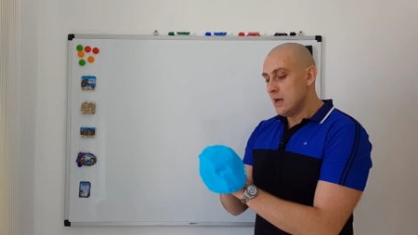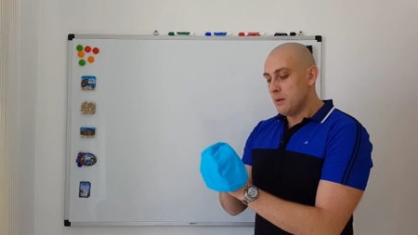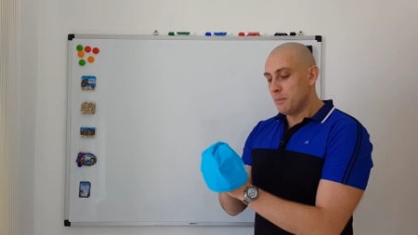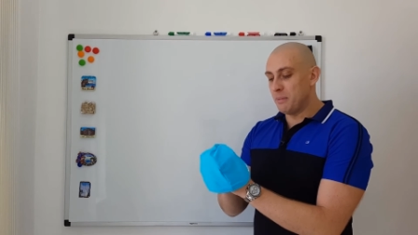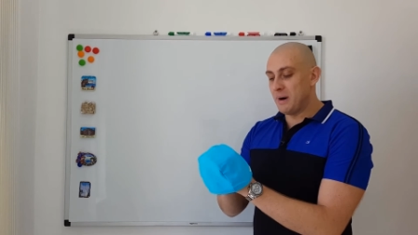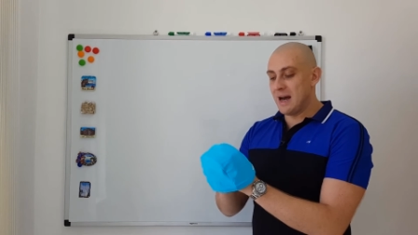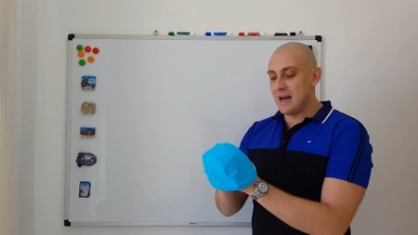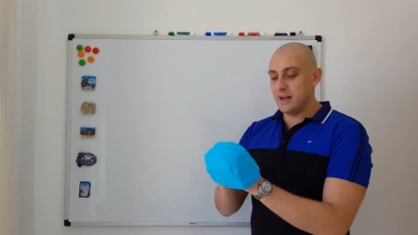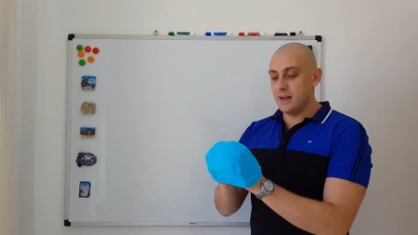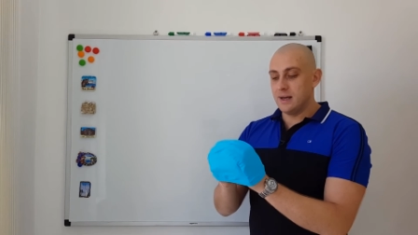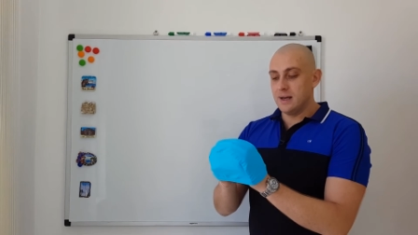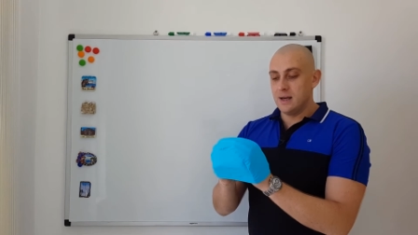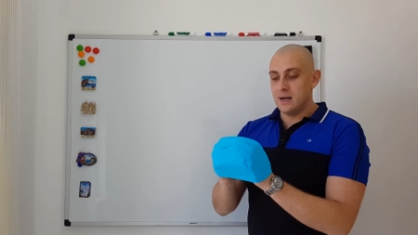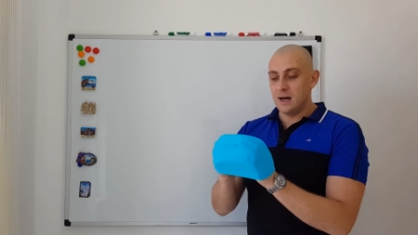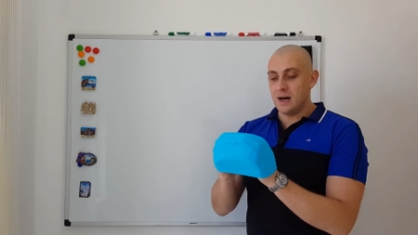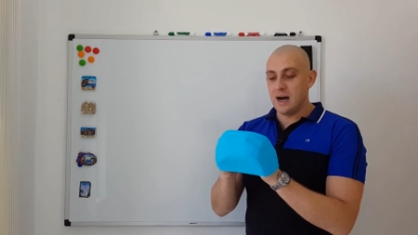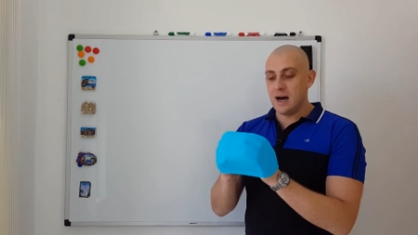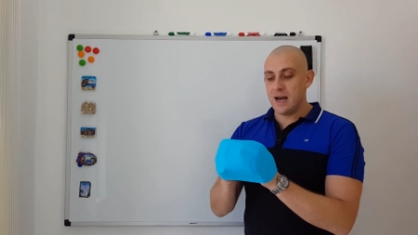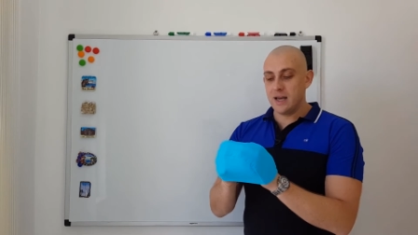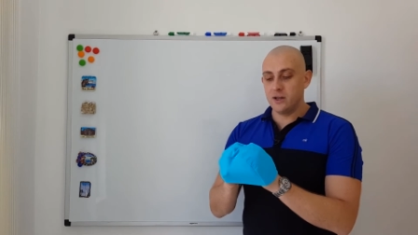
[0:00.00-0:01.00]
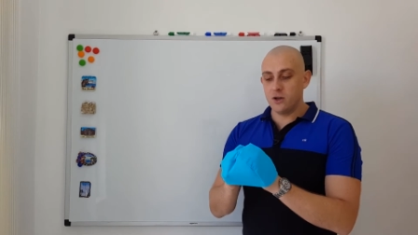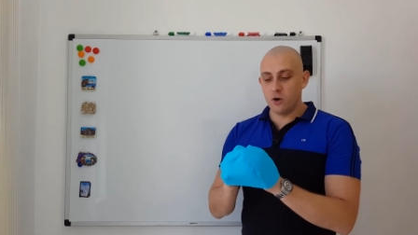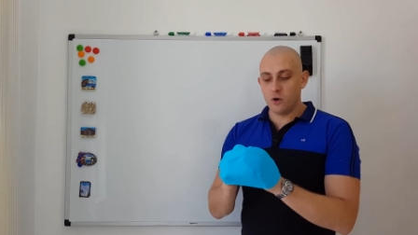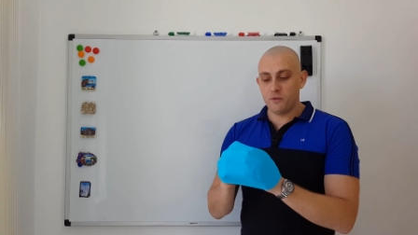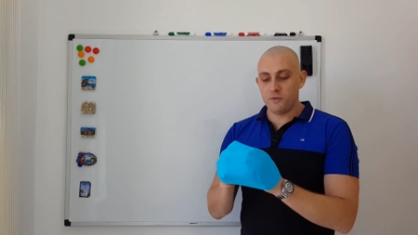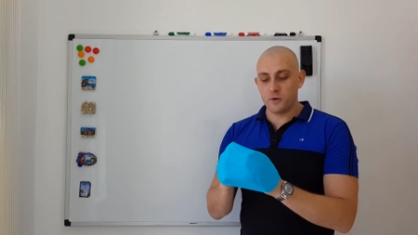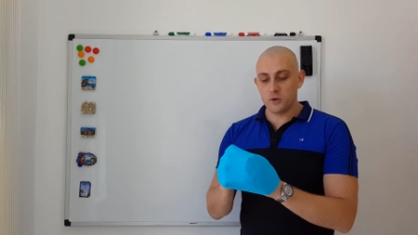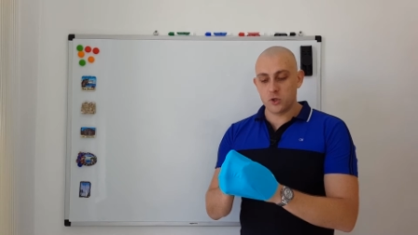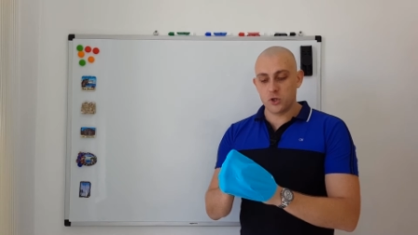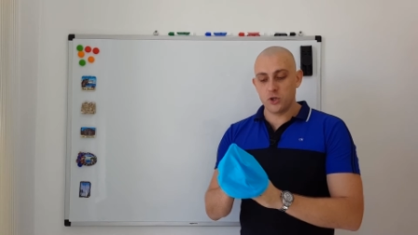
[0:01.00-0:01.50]
But I know
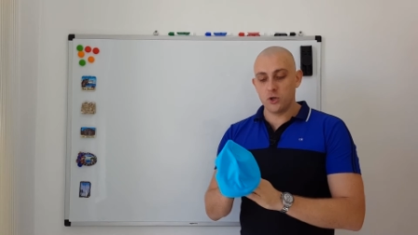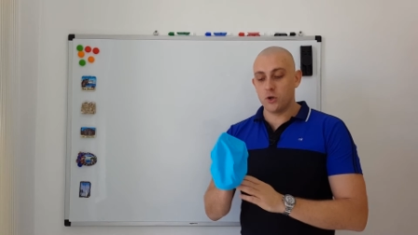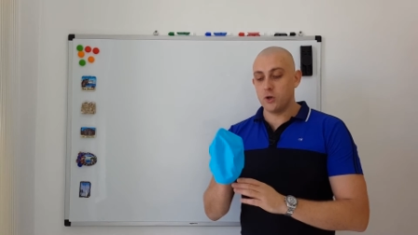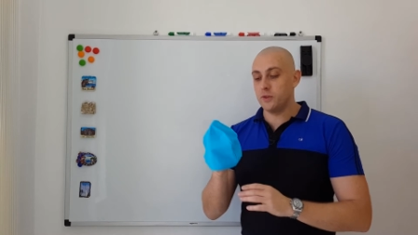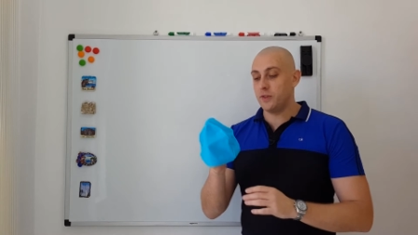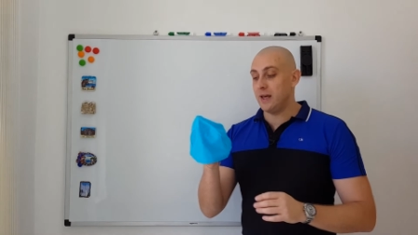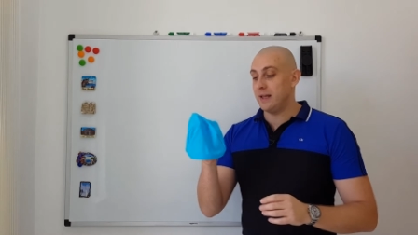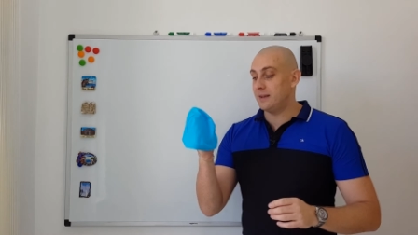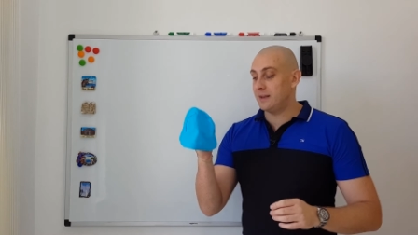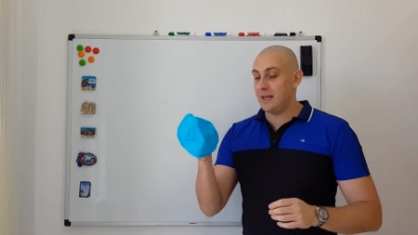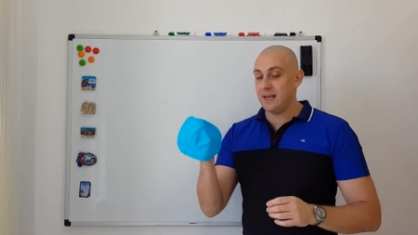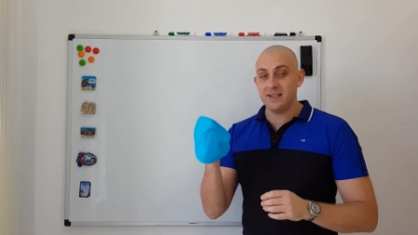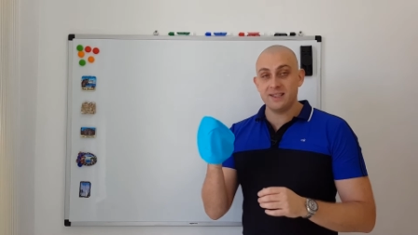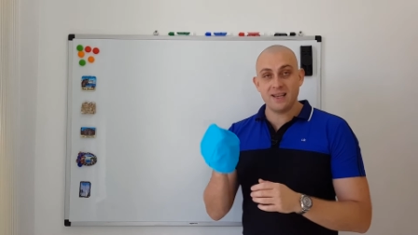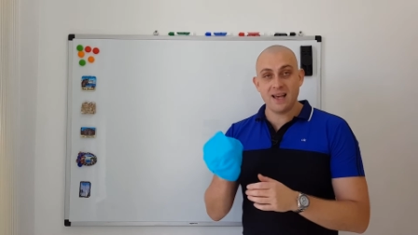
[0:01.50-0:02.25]
for sure that this